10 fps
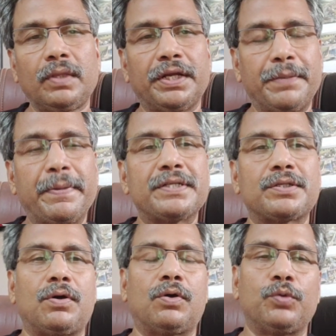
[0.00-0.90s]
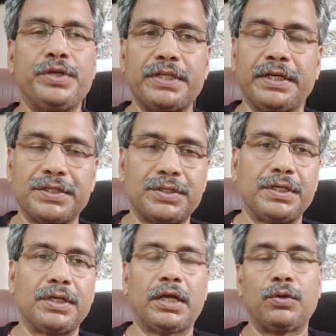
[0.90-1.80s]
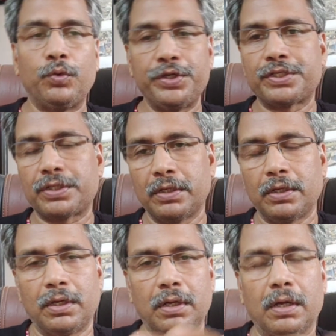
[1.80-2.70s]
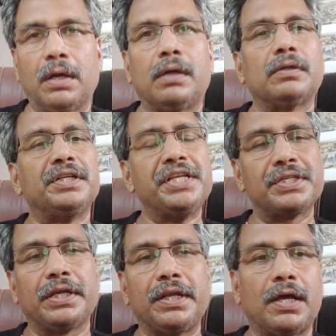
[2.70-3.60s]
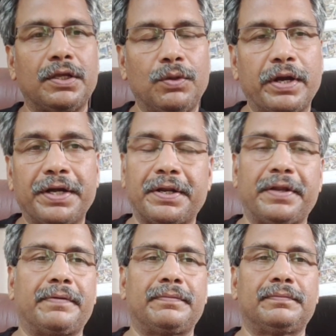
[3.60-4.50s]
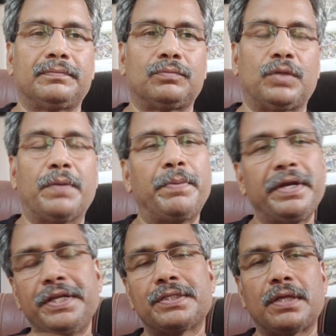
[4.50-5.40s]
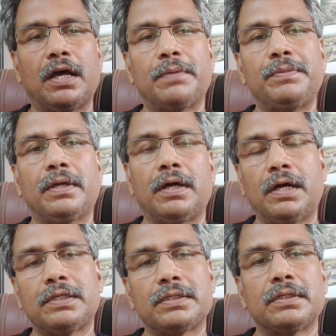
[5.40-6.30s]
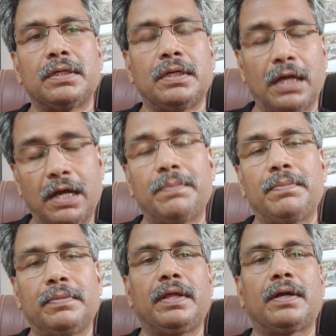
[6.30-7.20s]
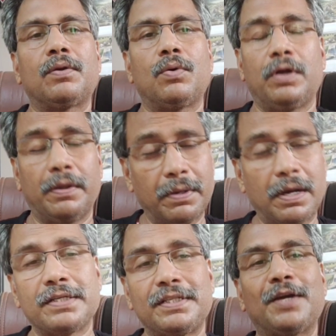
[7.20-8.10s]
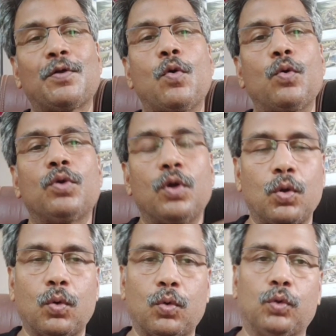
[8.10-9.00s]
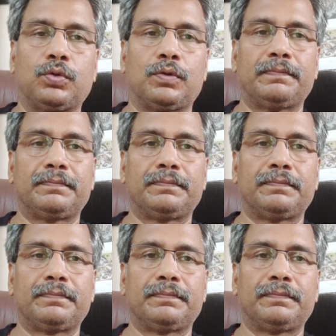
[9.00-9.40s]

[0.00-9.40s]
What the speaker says: it depends on which industry and which niche area you are entering. Every niche has their own growth.